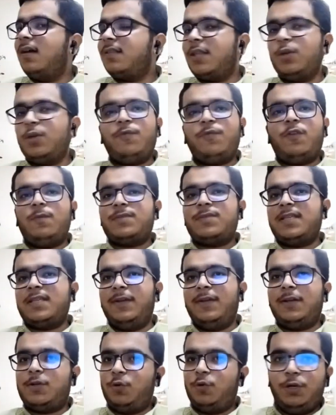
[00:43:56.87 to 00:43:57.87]
the Uniform
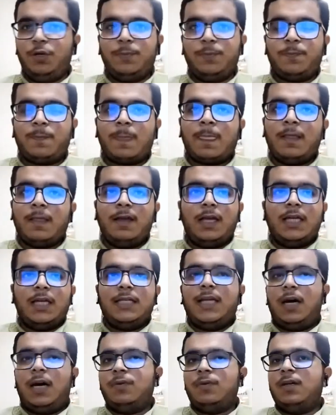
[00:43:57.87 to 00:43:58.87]
Civil Code.
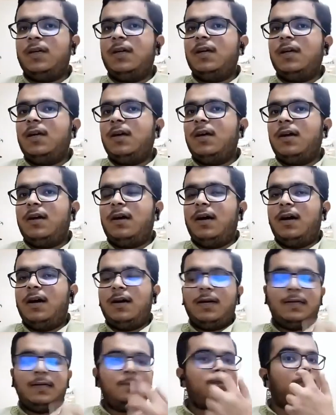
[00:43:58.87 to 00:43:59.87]
Now,
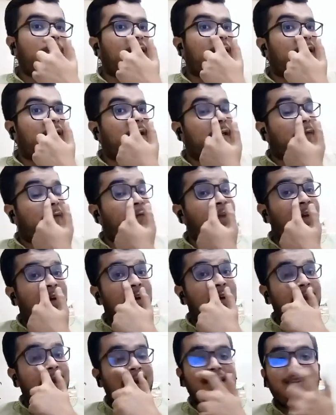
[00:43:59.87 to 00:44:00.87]
we
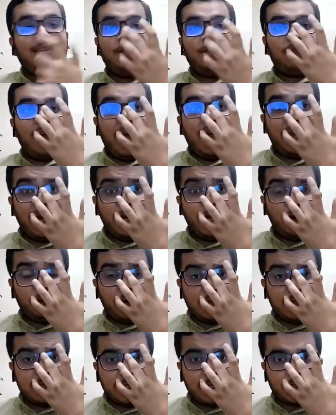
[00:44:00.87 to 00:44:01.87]
are at the fag end
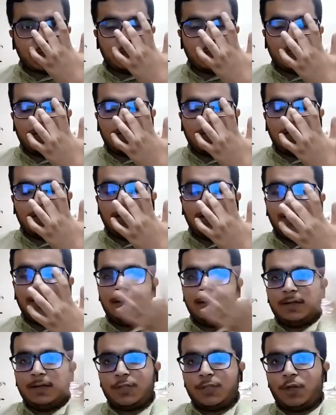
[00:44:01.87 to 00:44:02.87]
of our session,
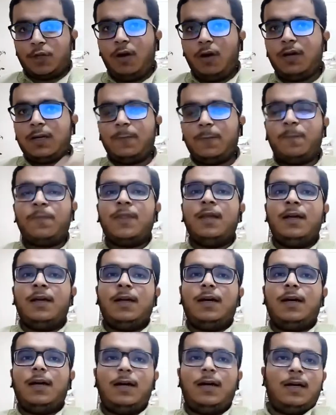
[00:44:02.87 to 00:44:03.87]
talk.
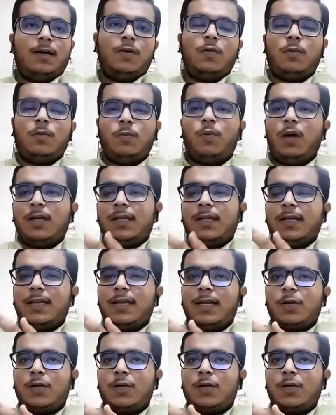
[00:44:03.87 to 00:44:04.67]
What